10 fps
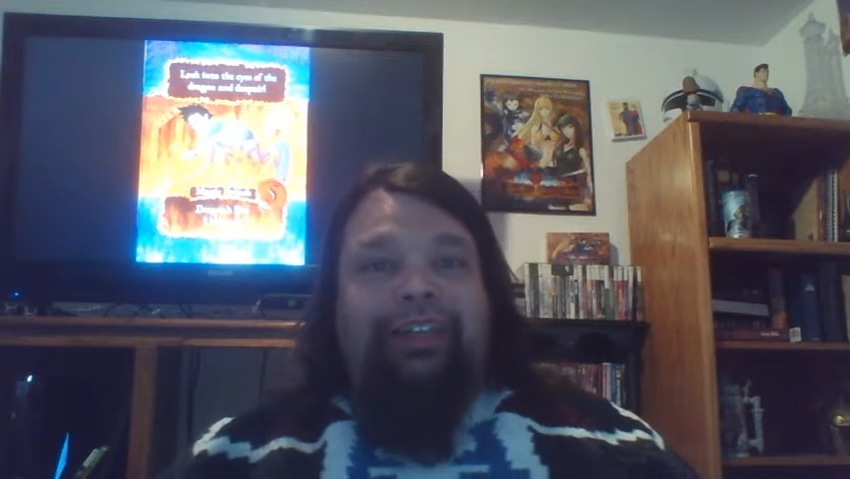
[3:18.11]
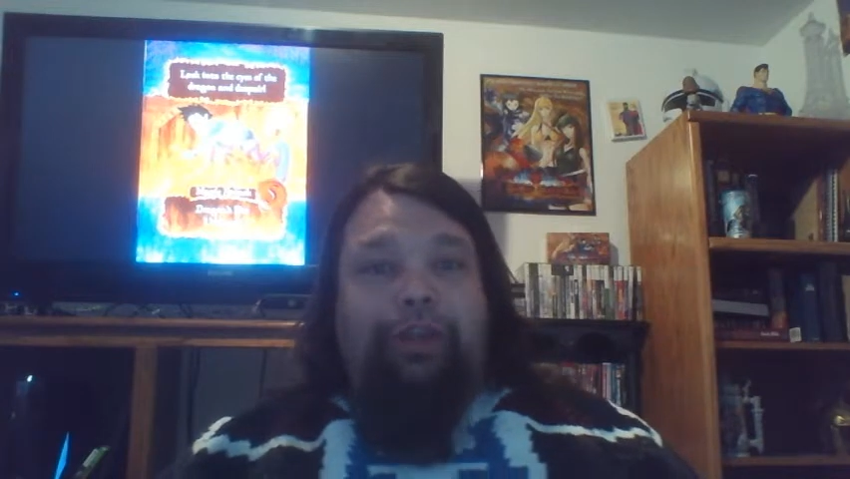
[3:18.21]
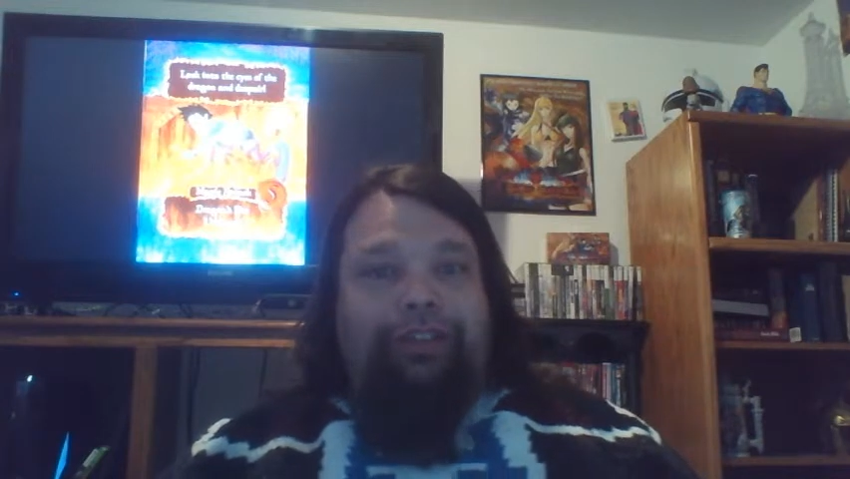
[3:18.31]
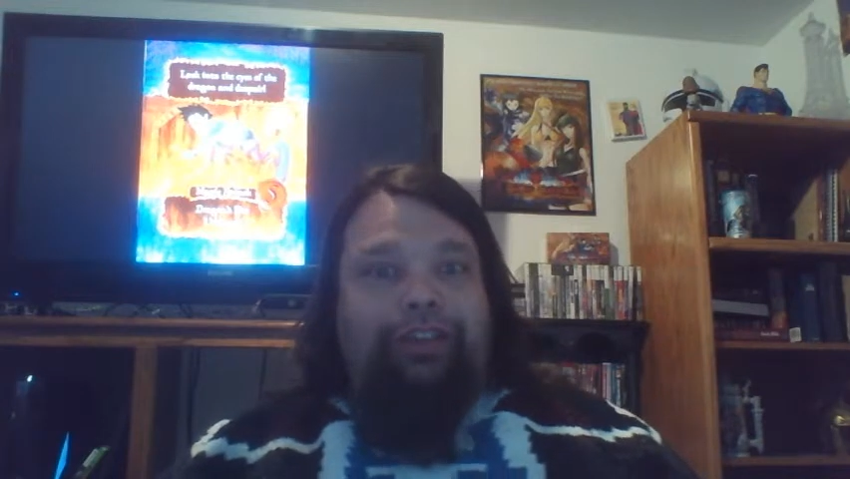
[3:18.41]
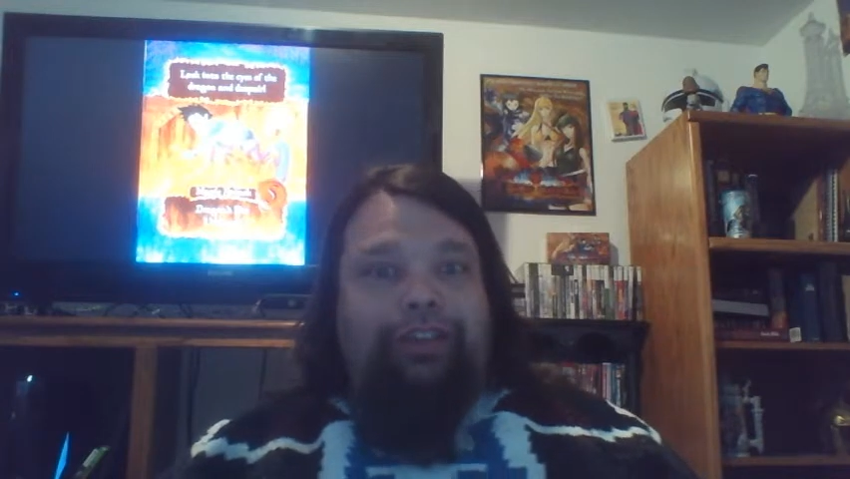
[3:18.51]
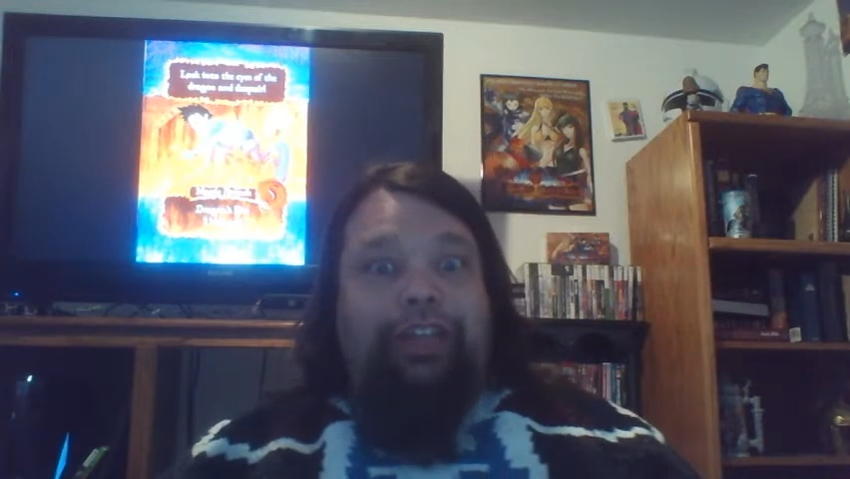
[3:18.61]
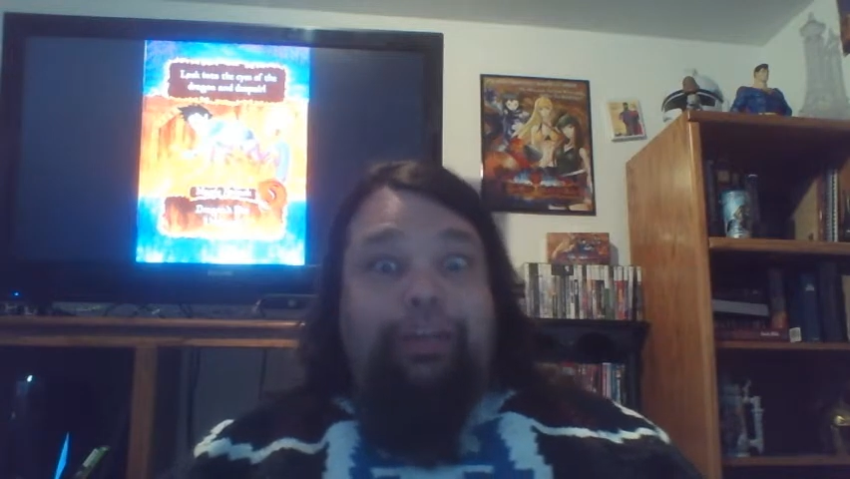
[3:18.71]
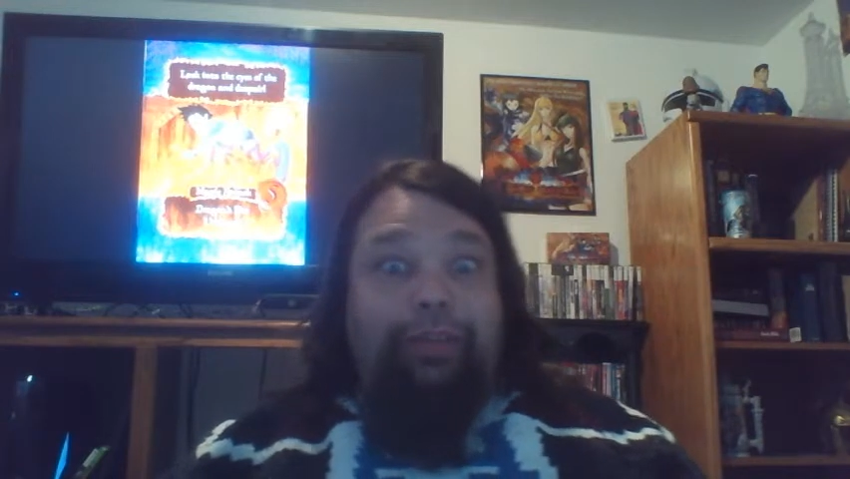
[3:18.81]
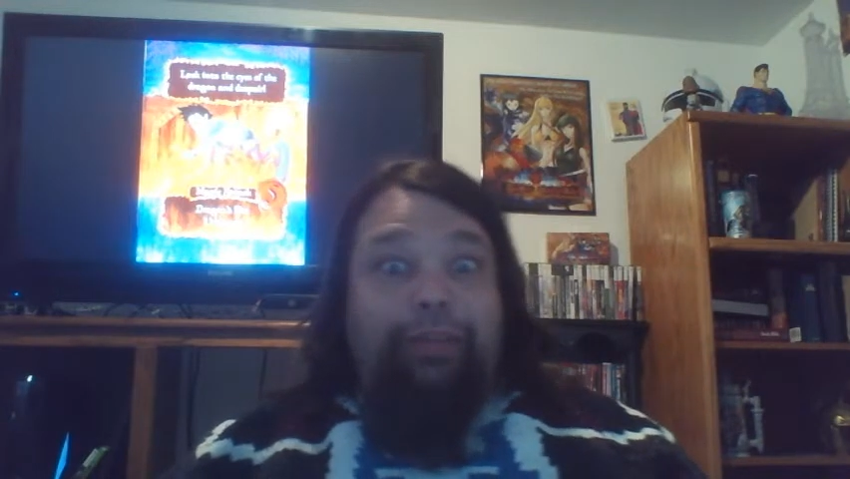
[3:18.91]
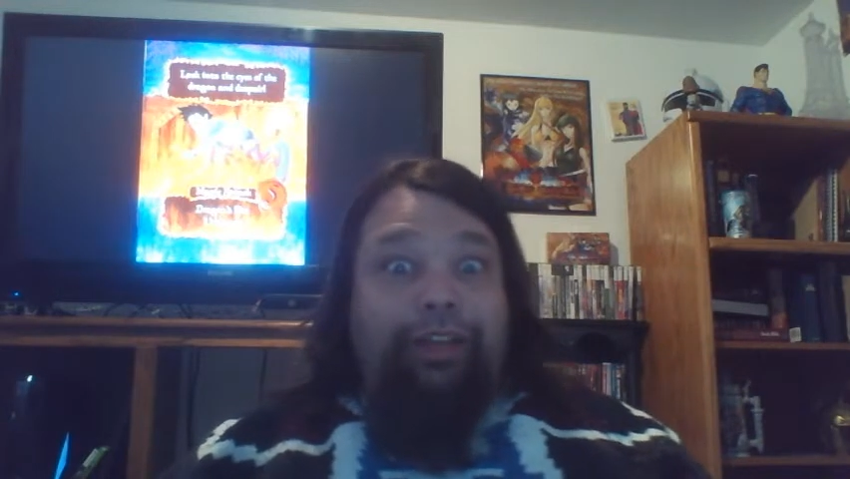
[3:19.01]
of
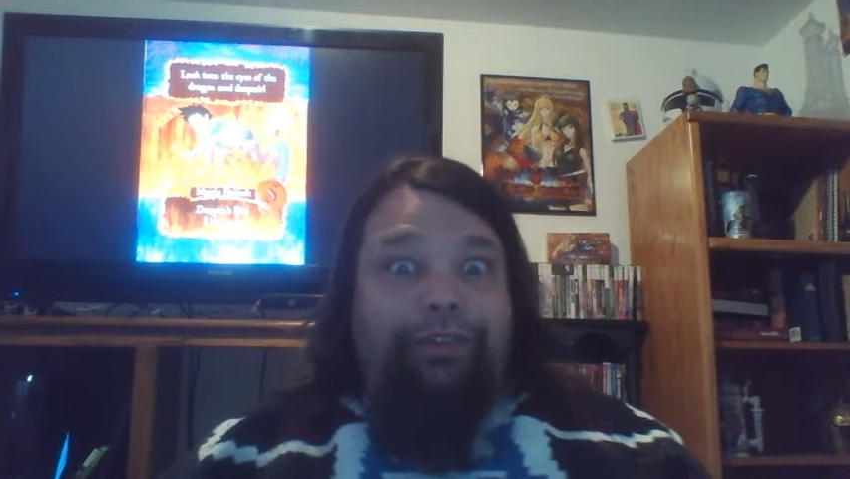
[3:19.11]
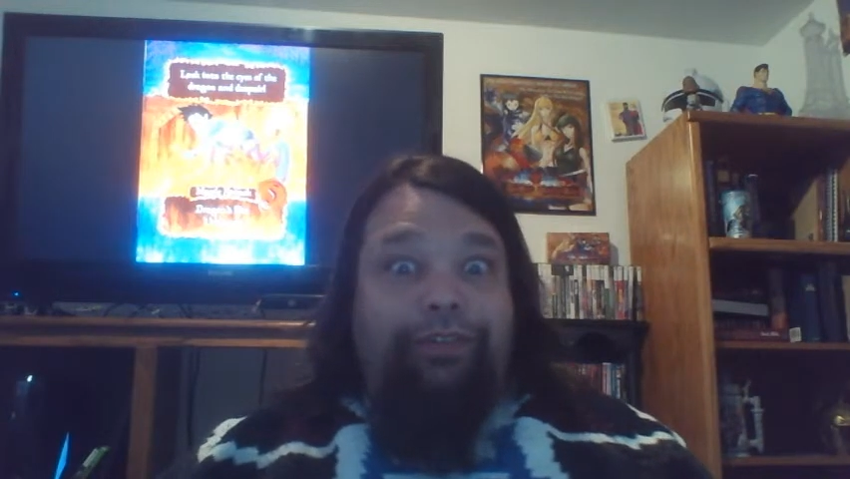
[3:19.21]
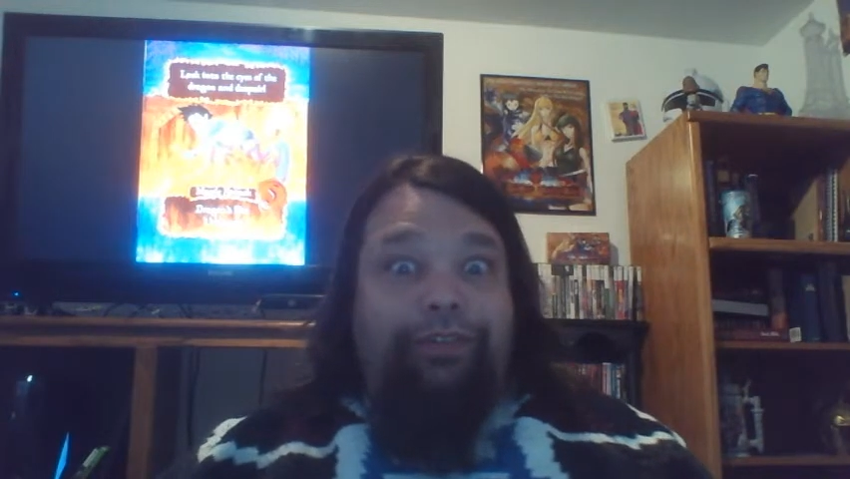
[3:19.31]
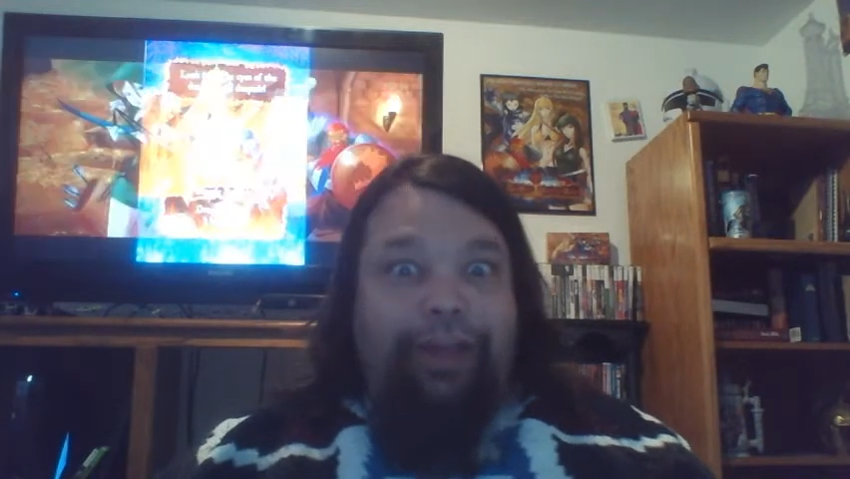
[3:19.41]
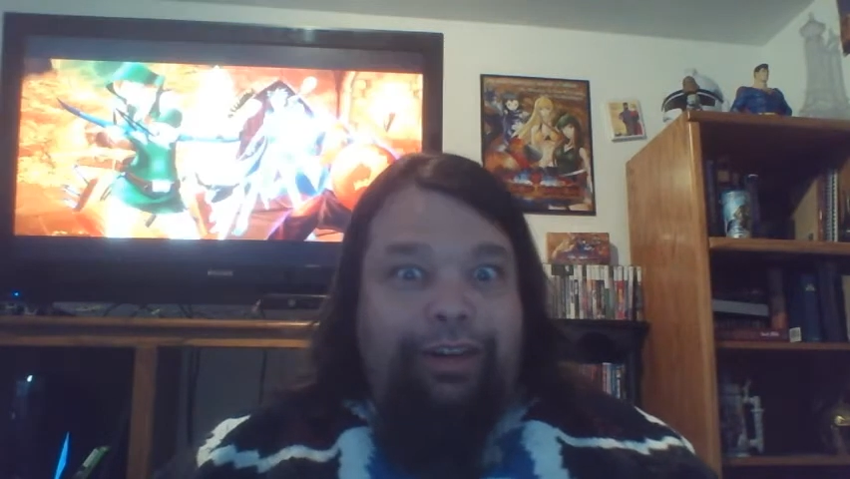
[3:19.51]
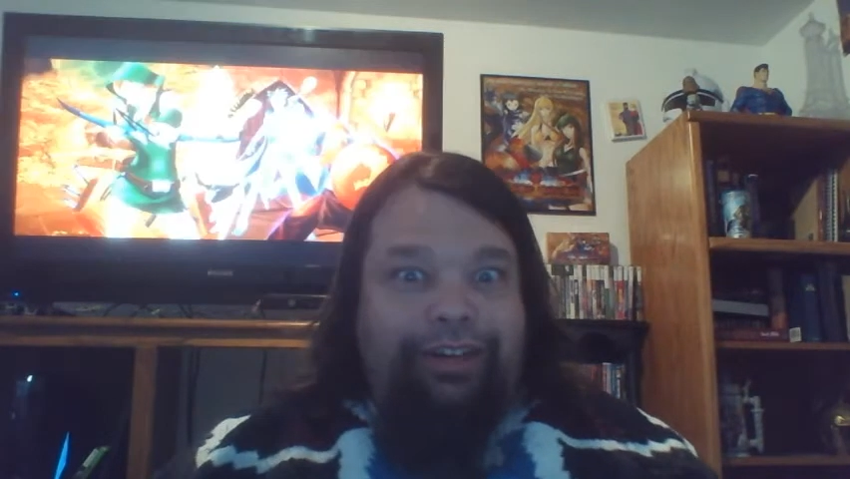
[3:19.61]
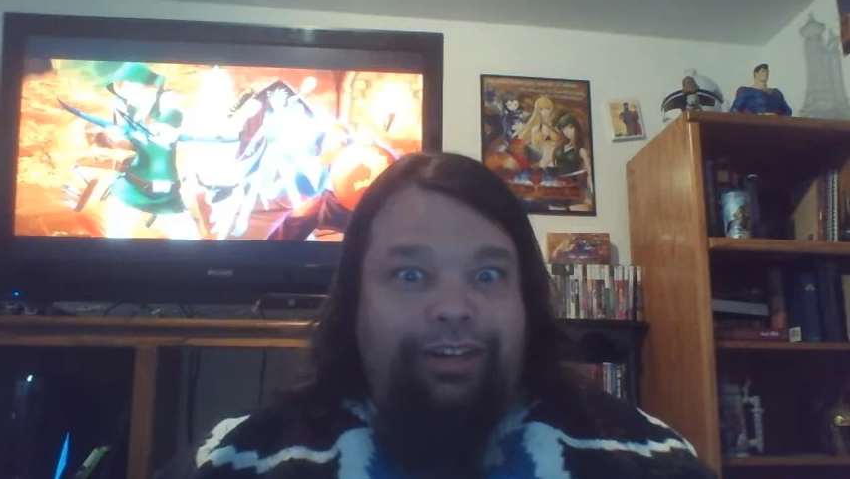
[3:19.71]
entertainment and fun